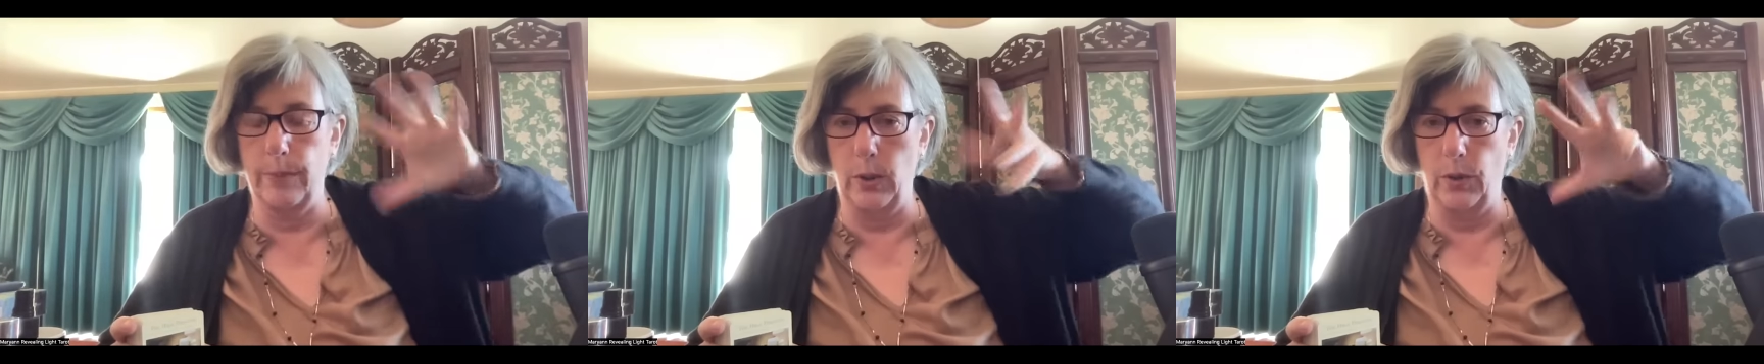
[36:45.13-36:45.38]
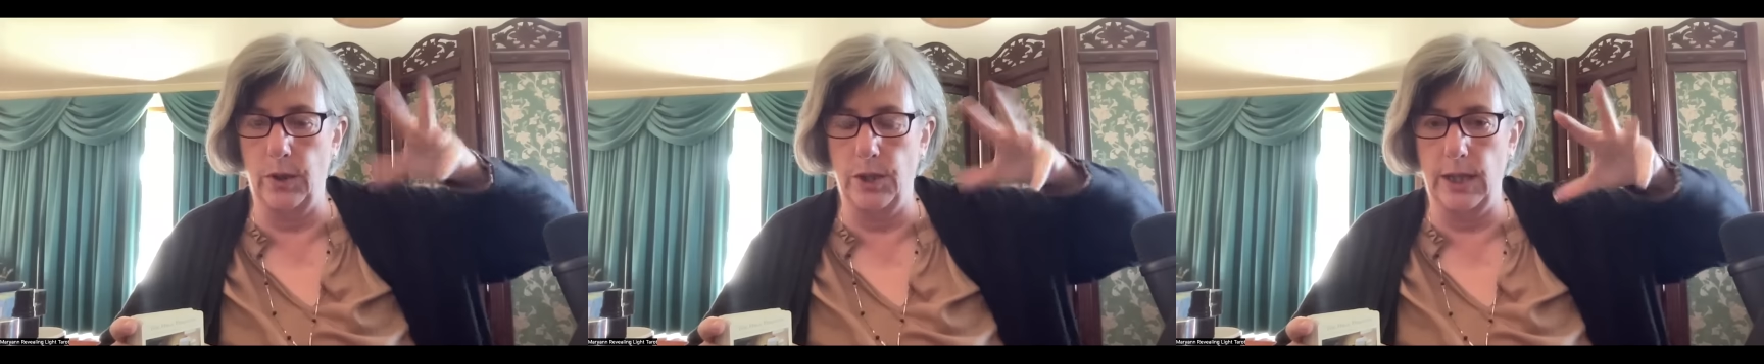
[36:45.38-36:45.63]

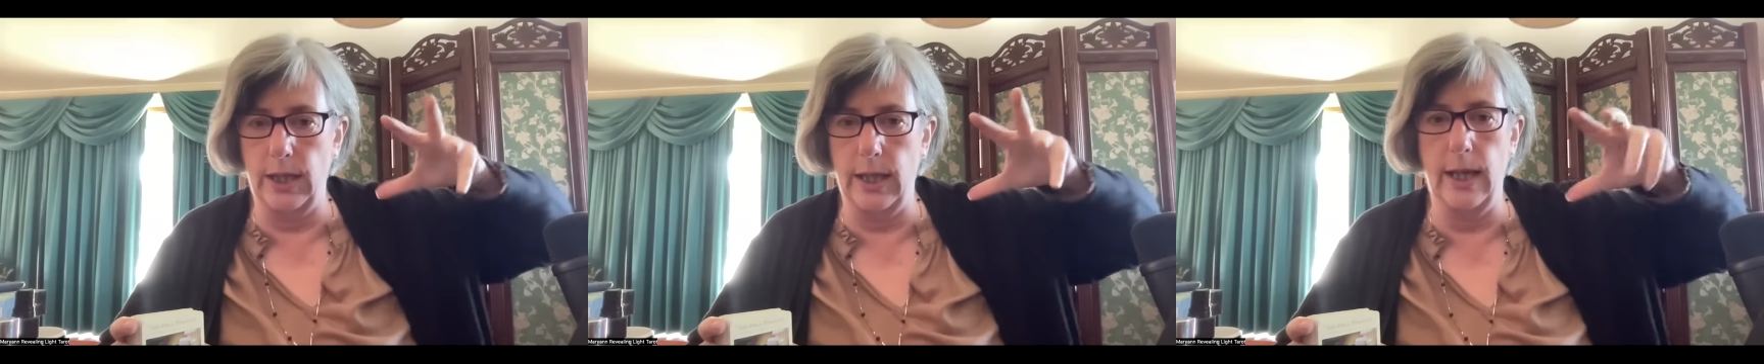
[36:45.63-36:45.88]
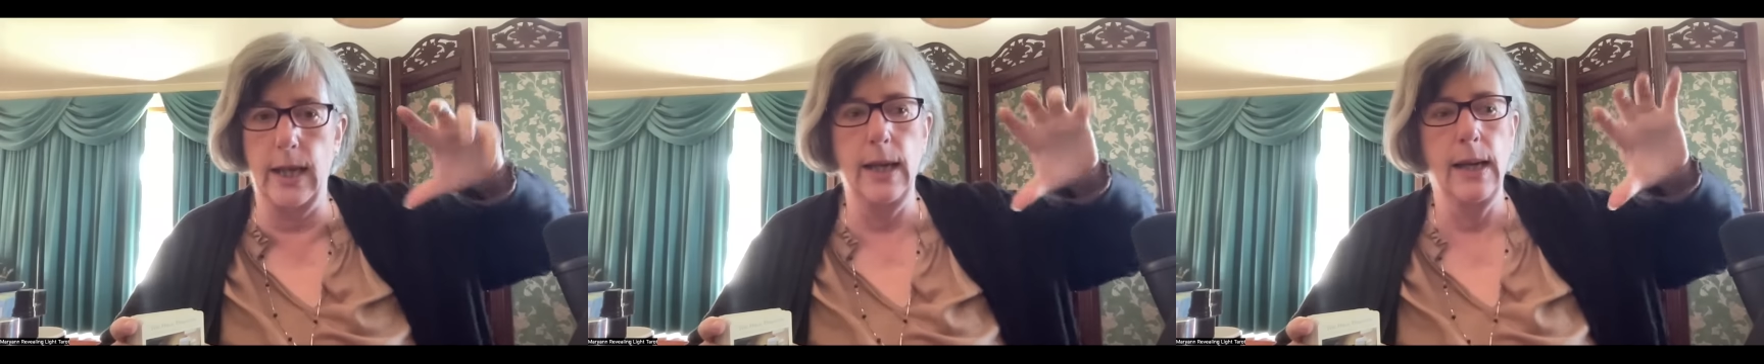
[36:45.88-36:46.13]
both the
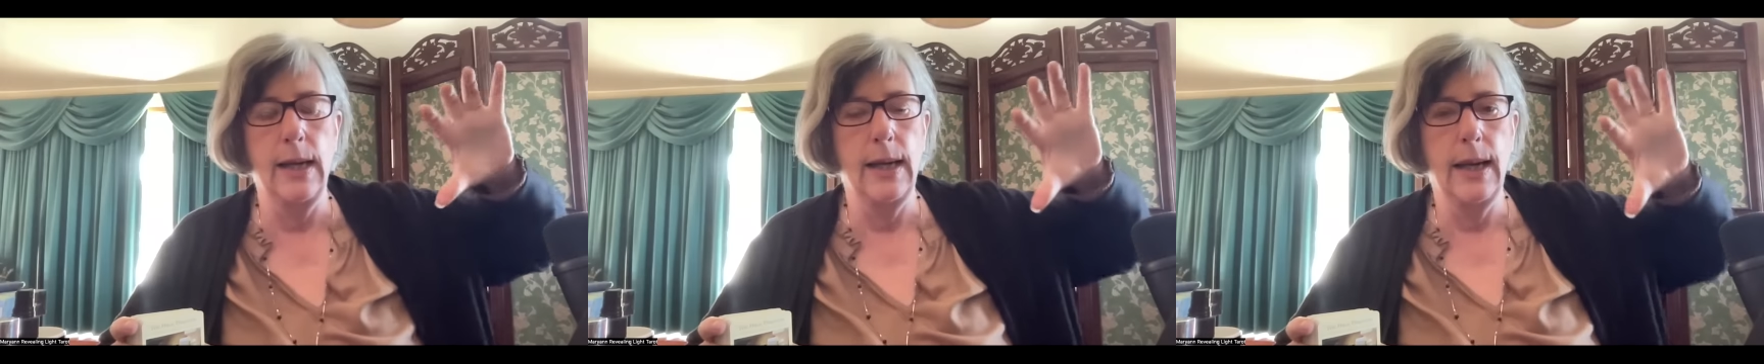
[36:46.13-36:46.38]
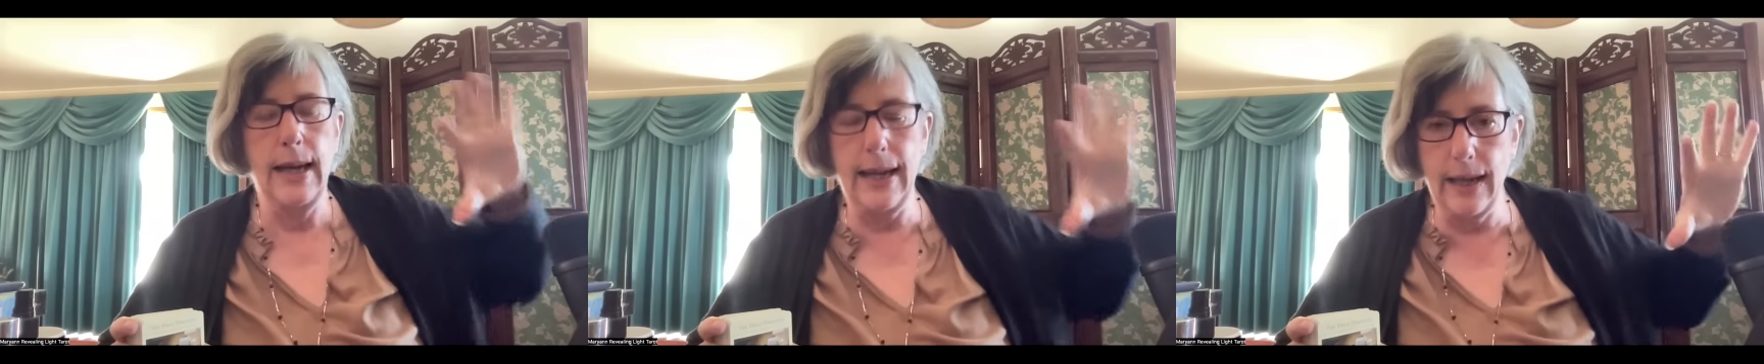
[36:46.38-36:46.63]
DA
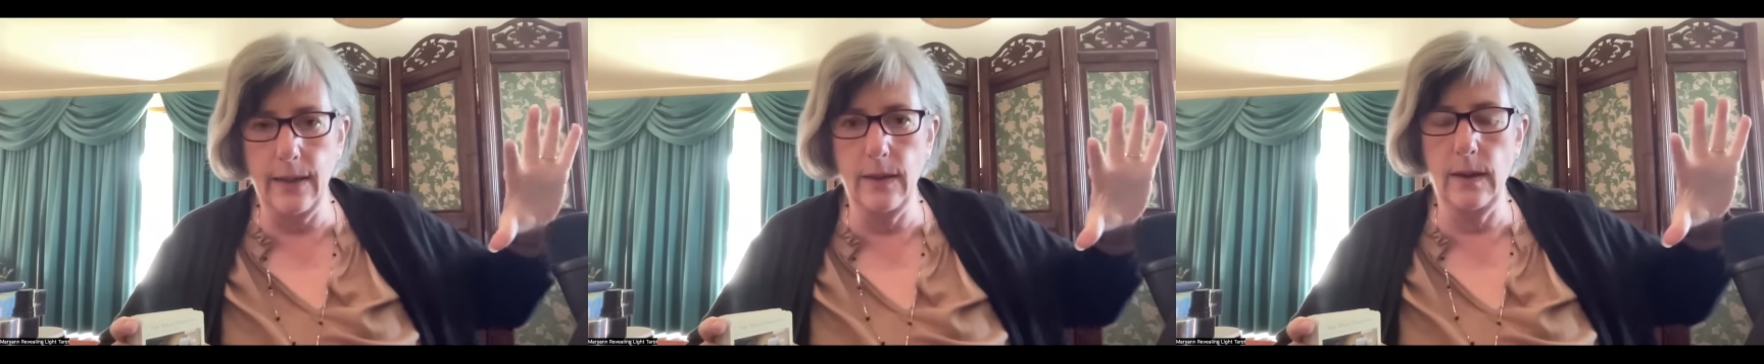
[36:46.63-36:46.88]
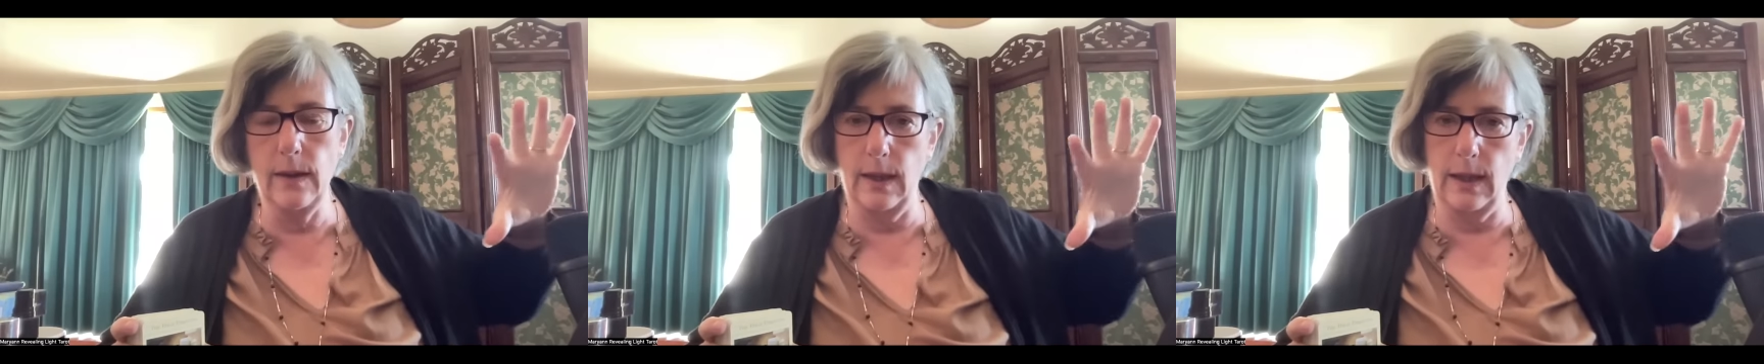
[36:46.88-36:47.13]

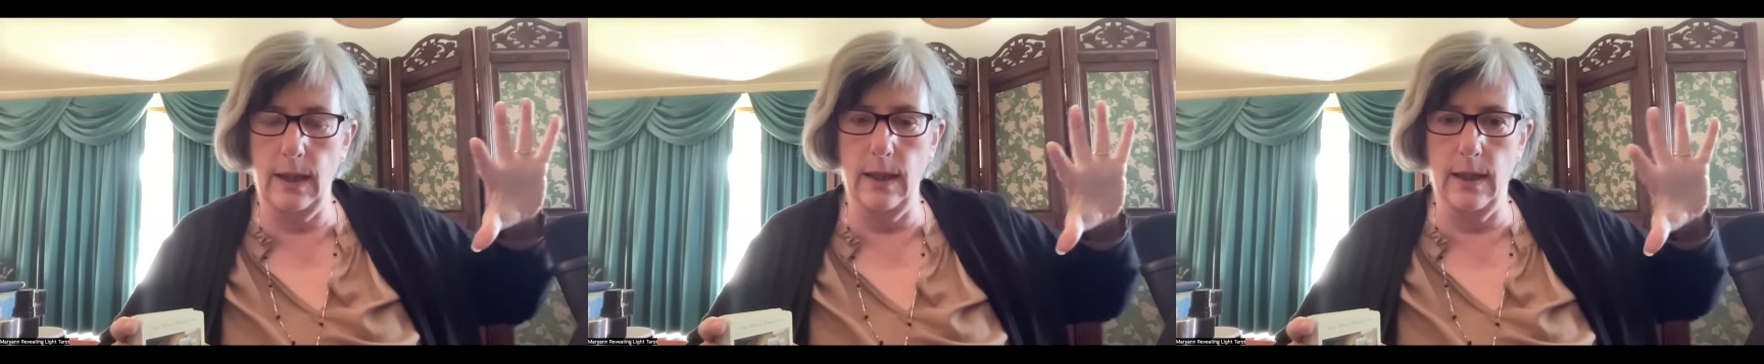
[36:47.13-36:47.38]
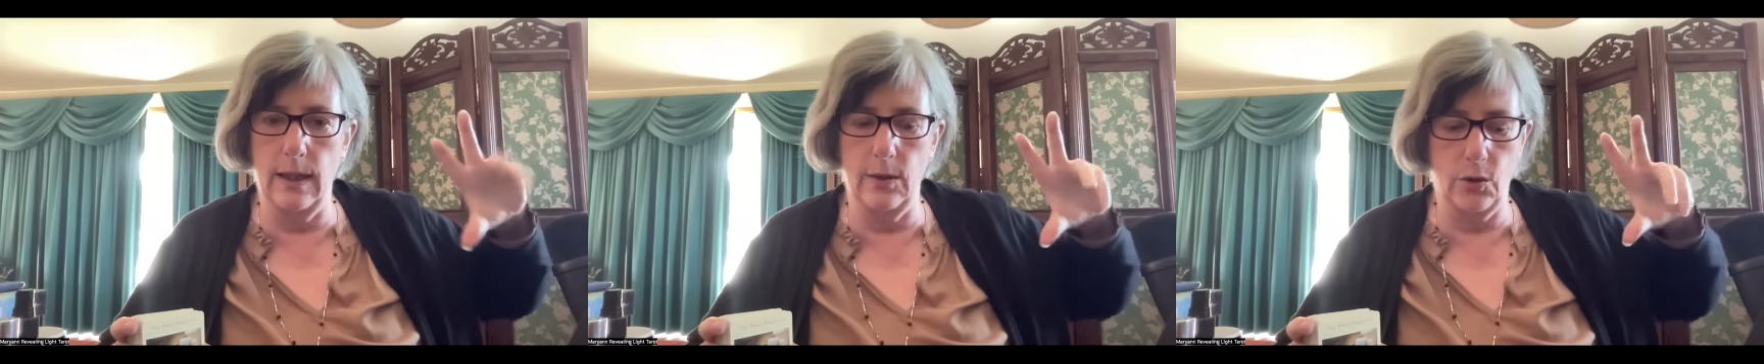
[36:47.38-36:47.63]
and the